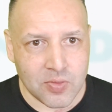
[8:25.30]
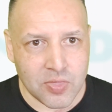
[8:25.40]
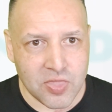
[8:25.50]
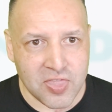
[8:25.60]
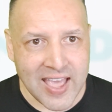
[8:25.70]

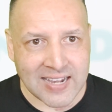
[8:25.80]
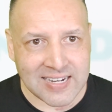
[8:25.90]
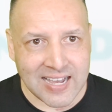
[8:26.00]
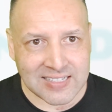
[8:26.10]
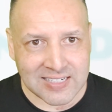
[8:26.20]
that
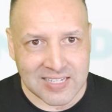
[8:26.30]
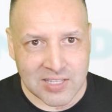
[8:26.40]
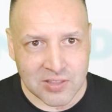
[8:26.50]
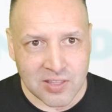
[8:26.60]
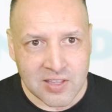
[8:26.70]

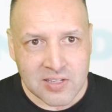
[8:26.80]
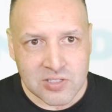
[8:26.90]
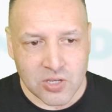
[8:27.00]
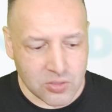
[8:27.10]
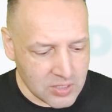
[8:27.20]
underneath.
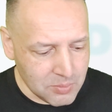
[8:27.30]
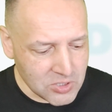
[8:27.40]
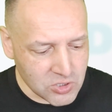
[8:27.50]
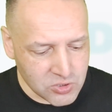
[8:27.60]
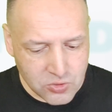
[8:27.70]
So let me
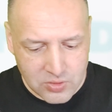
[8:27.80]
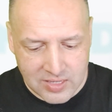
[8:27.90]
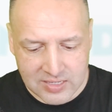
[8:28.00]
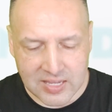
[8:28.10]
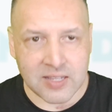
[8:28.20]
just do
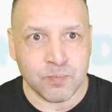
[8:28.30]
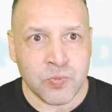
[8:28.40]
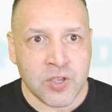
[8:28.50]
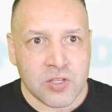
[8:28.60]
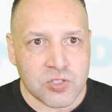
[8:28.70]
that again.
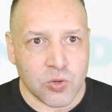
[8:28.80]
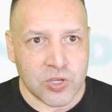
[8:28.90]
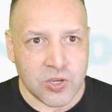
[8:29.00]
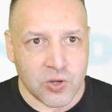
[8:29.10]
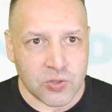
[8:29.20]
So we
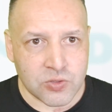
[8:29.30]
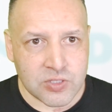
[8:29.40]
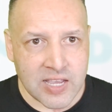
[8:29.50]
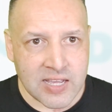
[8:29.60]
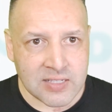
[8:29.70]
go
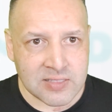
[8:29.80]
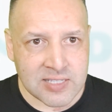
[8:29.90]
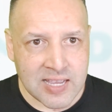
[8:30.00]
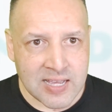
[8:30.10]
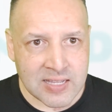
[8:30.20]
down,
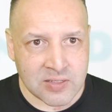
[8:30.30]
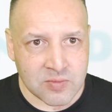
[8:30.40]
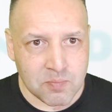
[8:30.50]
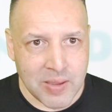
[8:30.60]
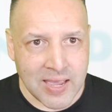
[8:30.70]
down,
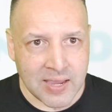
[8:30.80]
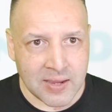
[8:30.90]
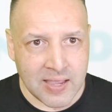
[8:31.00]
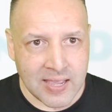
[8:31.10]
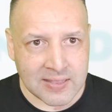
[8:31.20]

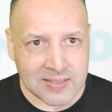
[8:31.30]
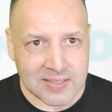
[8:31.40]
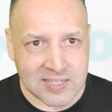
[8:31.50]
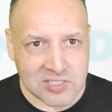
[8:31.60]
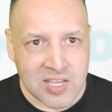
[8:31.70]
bang, and
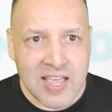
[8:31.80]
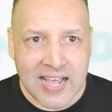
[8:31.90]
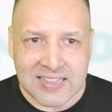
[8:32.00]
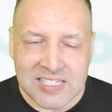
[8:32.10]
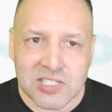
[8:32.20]
this.
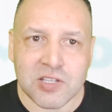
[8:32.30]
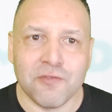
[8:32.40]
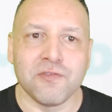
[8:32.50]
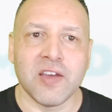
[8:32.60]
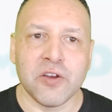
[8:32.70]
And this is a
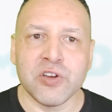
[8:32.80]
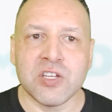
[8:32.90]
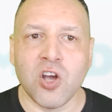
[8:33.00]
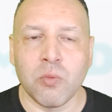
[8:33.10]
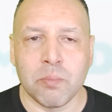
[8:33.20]
very
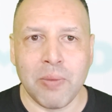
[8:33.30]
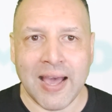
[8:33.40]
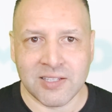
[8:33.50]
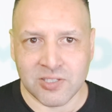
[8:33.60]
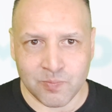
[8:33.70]
common
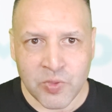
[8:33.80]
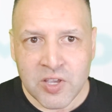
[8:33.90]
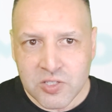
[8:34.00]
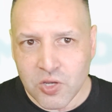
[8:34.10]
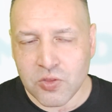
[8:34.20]
pattern.
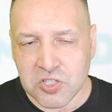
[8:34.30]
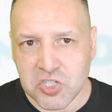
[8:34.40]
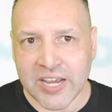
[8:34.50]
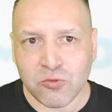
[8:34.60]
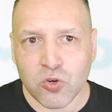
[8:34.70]
So the
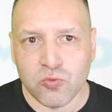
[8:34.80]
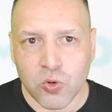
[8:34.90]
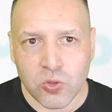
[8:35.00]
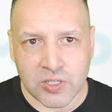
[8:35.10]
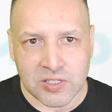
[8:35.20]
general
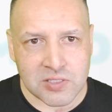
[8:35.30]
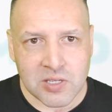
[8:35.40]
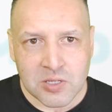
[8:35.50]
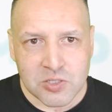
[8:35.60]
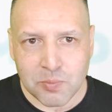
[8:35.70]
rule is,
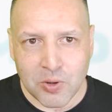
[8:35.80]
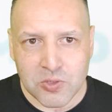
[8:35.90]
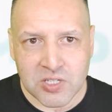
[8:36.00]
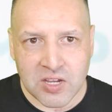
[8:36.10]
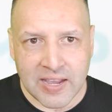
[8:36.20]

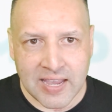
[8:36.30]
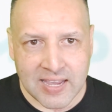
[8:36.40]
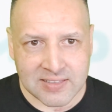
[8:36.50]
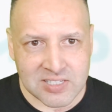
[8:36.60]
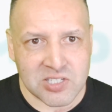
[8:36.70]
supposing
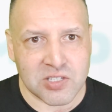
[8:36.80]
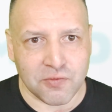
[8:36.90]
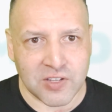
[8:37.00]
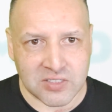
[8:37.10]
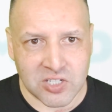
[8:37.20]
this is a
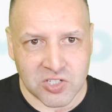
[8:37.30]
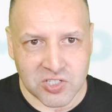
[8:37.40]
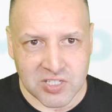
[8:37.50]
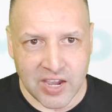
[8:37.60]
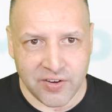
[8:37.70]

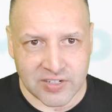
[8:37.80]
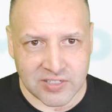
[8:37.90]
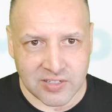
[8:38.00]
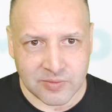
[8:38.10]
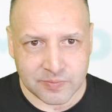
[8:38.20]
fictitious character.